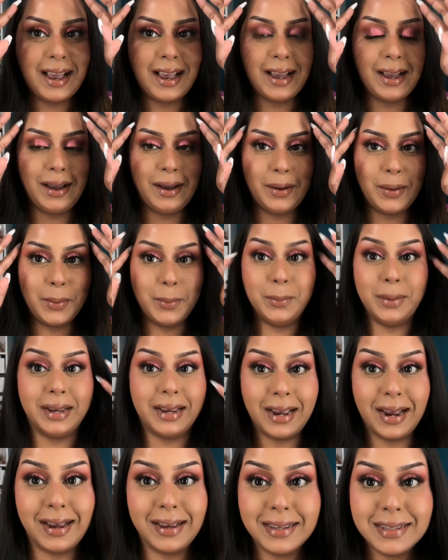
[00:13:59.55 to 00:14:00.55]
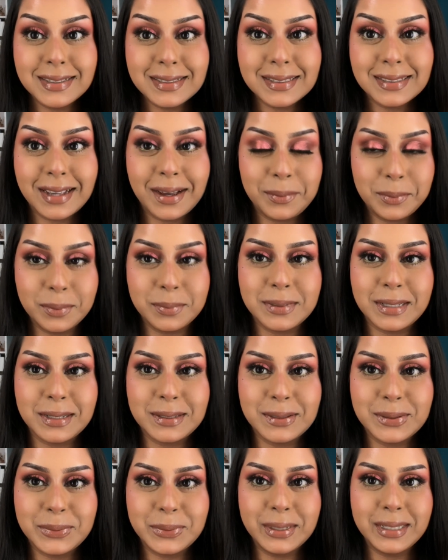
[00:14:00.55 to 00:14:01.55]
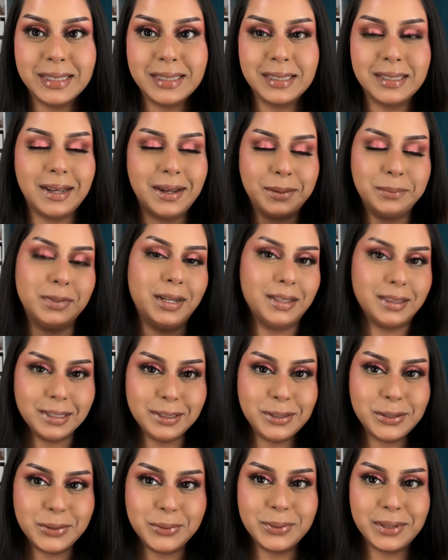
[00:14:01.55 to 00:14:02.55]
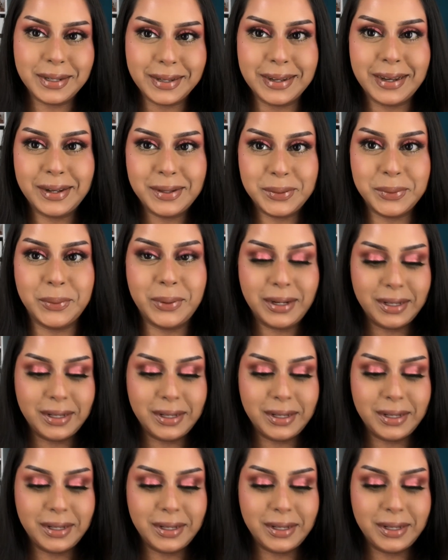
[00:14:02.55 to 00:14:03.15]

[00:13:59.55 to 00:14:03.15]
My eyes, I'm obsessed with. Nothing new there. I know I